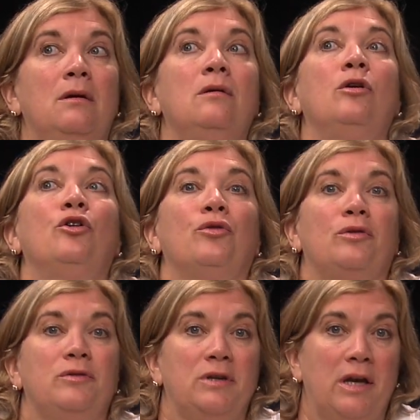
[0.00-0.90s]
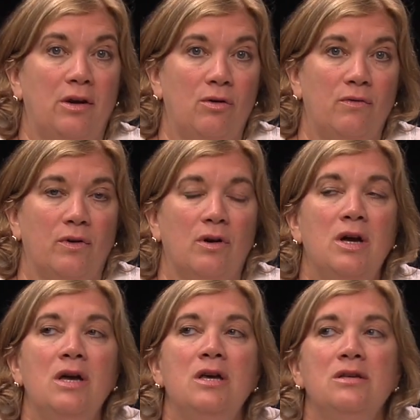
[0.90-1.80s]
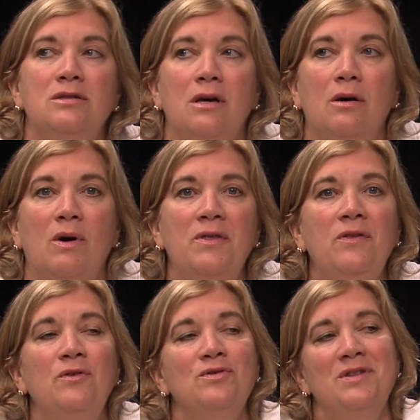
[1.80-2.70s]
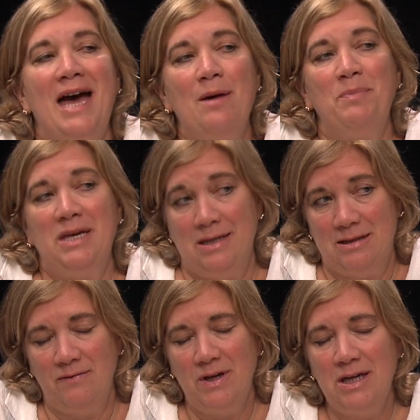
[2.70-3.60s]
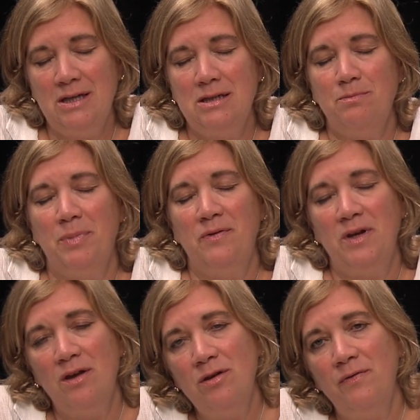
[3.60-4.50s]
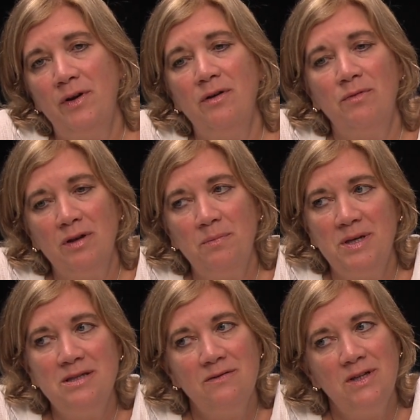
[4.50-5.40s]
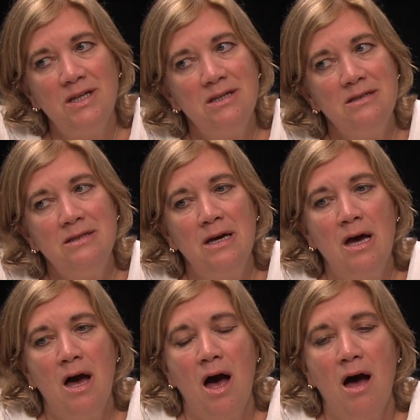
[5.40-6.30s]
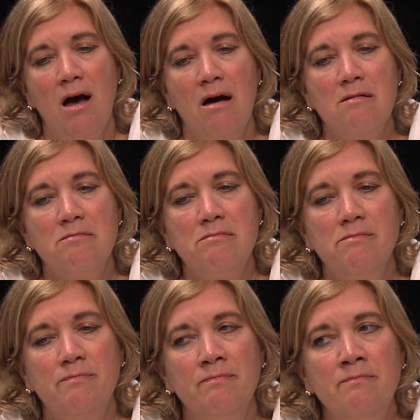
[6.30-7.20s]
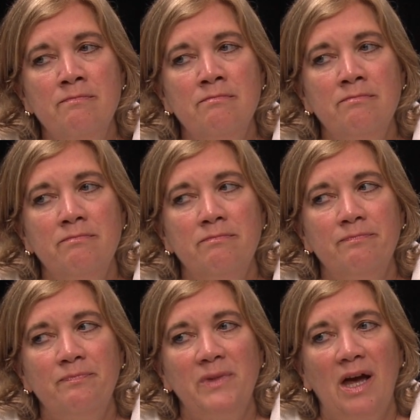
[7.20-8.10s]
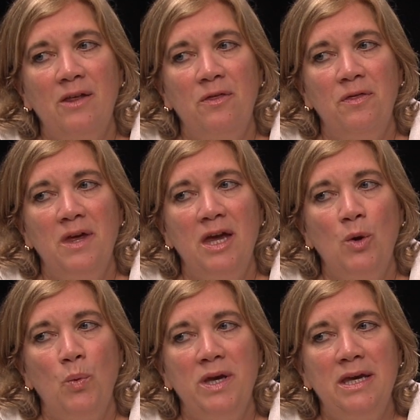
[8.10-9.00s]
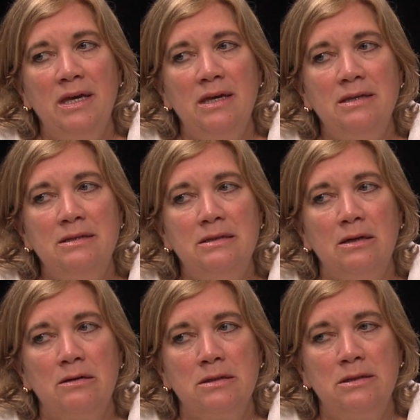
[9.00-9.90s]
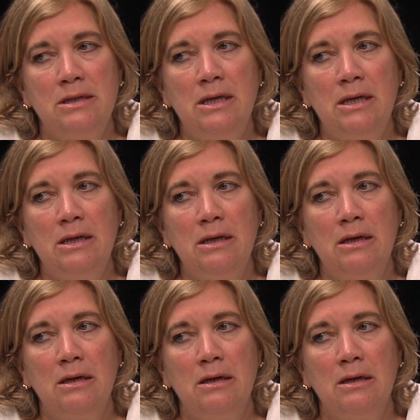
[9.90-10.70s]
hurdle to get over. So I think there's that piece of it. But the other very real piece of it is, I think we are seeing